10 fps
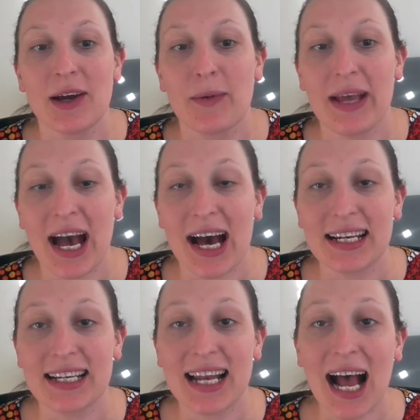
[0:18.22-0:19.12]
We
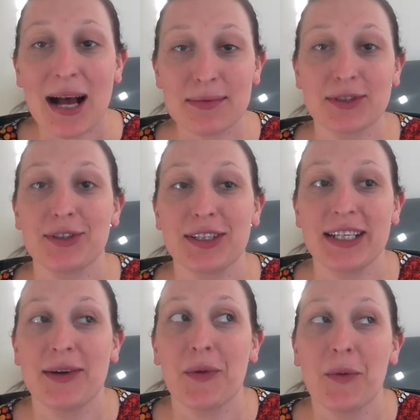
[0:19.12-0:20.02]
had an
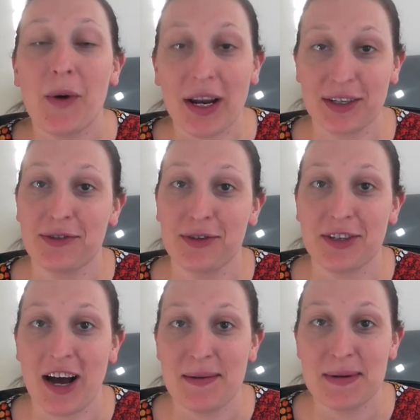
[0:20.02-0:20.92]
absolutely wonderful
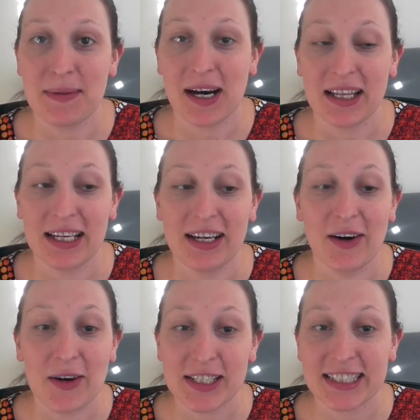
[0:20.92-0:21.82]
time in Bali.
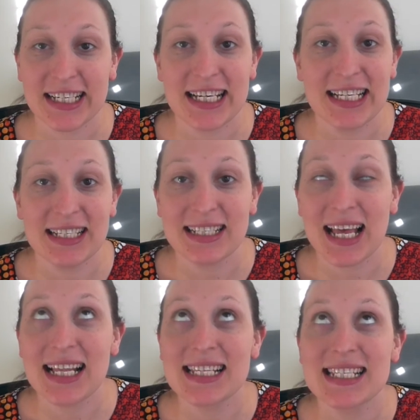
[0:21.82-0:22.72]
Honestly, it is
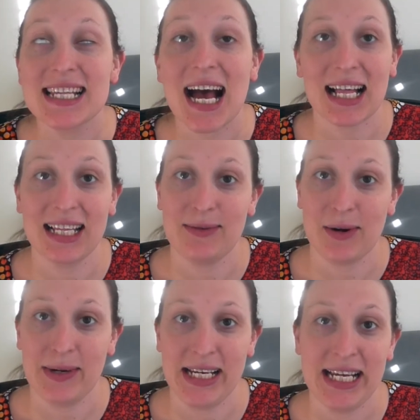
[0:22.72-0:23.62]
exactly
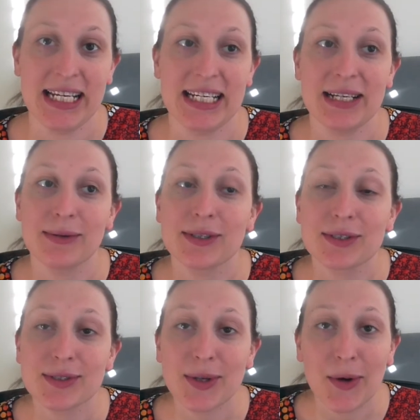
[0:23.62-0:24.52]
what we needed. It was
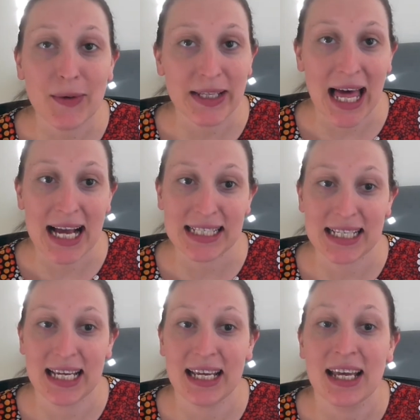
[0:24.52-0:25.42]
so
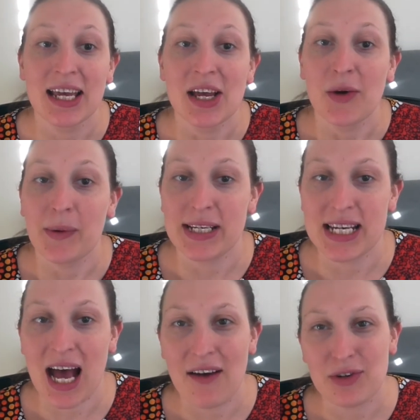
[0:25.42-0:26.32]
relaxing. We
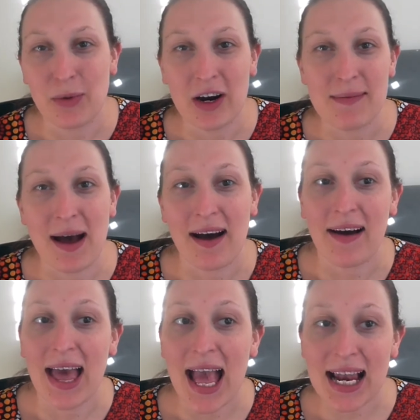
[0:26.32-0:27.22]
didn't have to worry
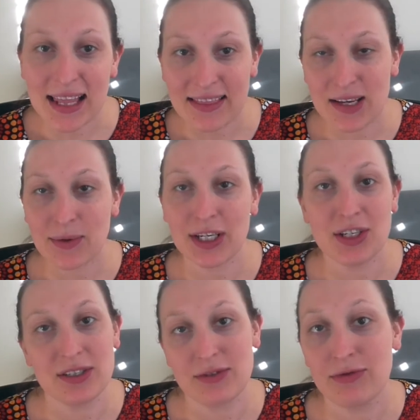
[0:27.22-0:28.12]
about anything. We could
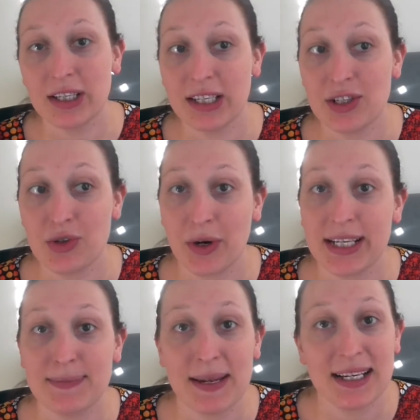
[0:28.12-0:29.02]
just really enjoy
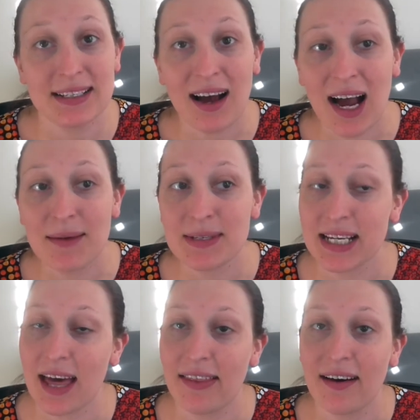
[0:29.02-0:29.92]
spending time
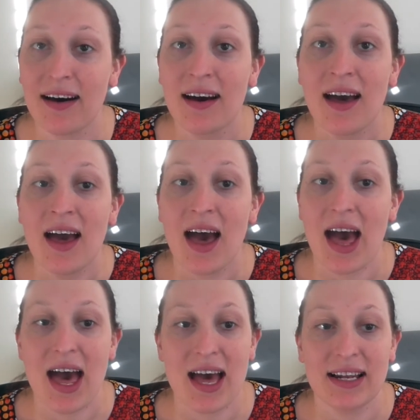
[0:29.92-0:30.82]
together
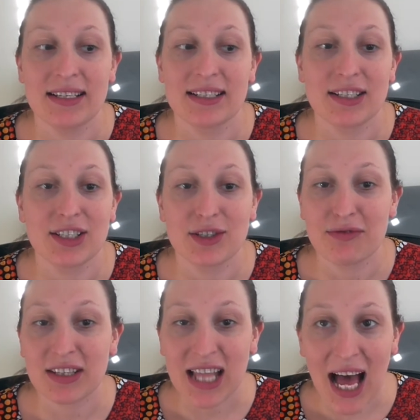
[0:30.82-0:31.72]
and just
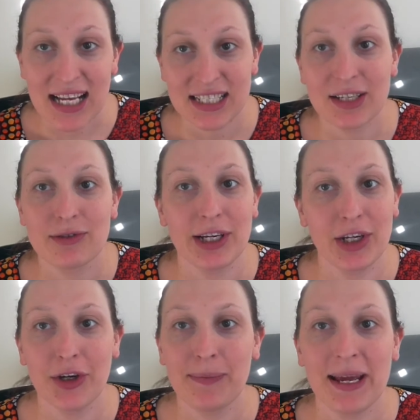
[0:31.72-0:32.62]
relaxing,
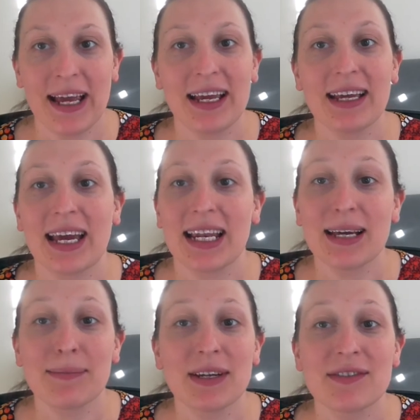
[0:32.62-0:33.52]
recouping, getting
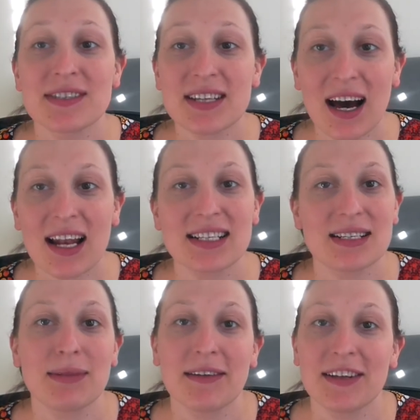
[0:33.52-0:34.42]
a bit of sun and
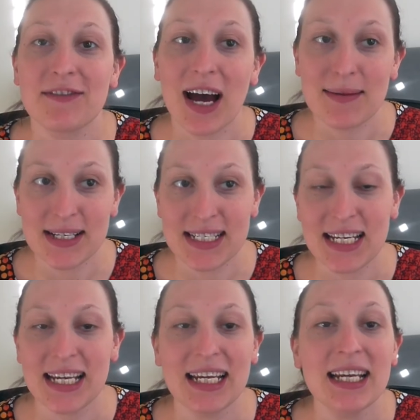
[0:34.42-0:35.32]
some lovely vitamin
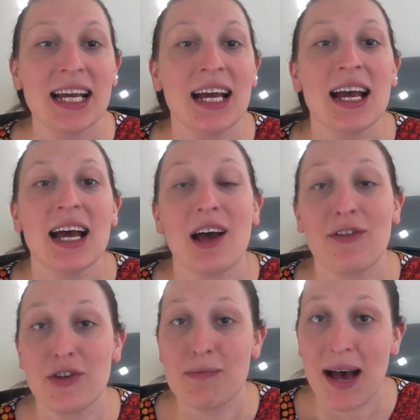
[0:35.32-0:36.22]
D, a
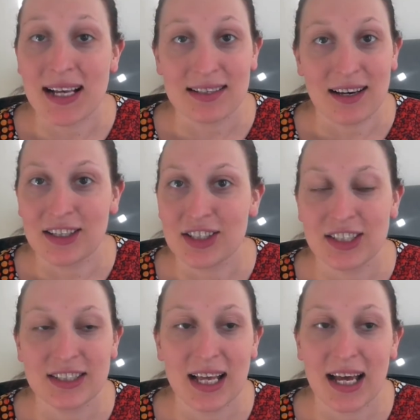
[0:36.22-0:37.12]
few
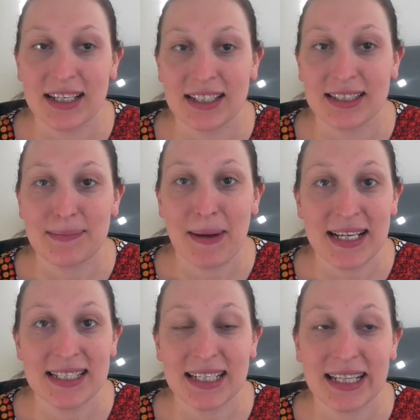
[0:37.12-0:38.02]
massages, and just
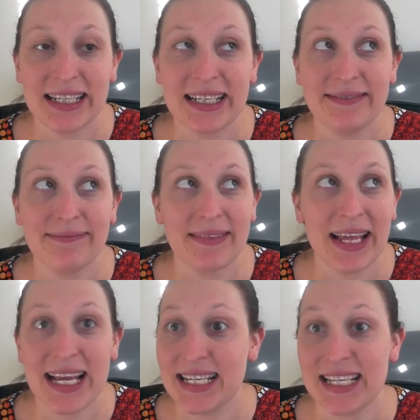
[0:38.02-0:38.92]
basically
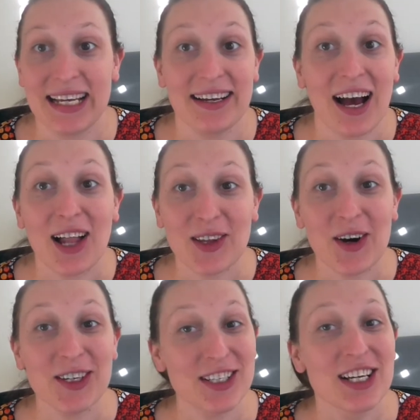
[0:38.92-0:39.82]
eating a
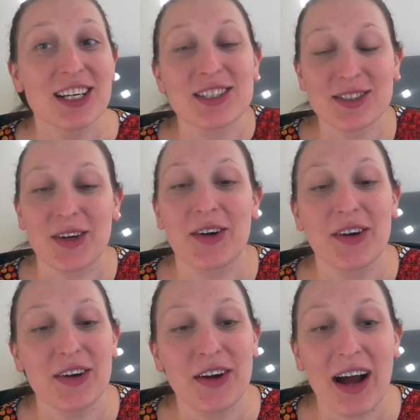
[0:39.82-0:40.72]
lot.
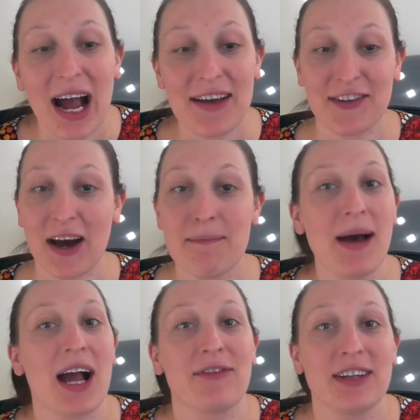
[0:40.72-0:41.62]
So I've come
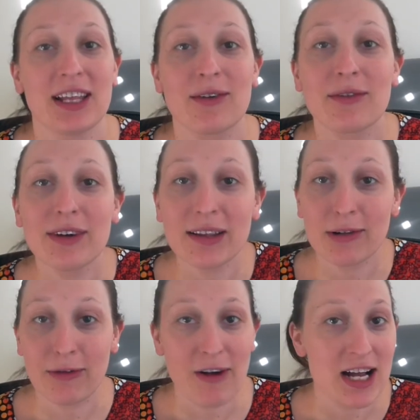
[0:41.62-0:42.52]
back feeling really
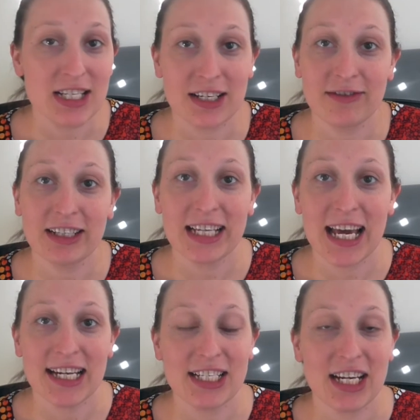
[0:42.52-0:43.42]
refreshed and really
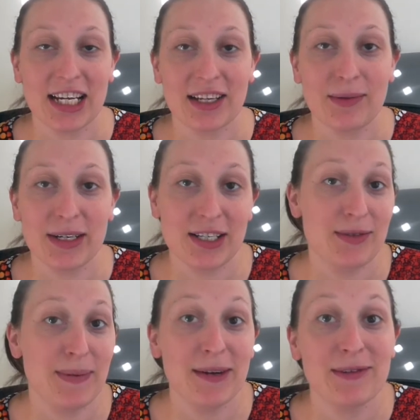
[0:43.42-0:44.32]
energetic, which
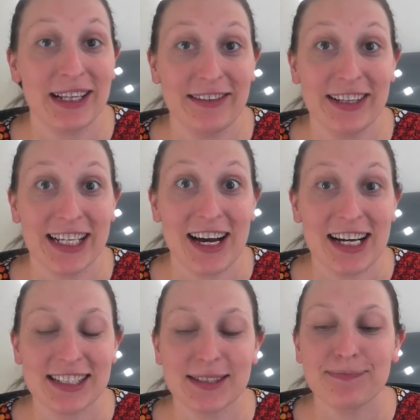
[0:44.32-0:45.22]
has been really
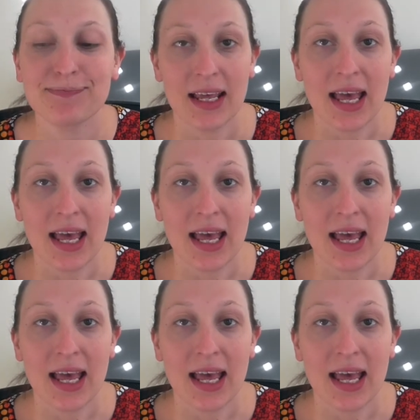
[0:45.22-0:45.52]
nice.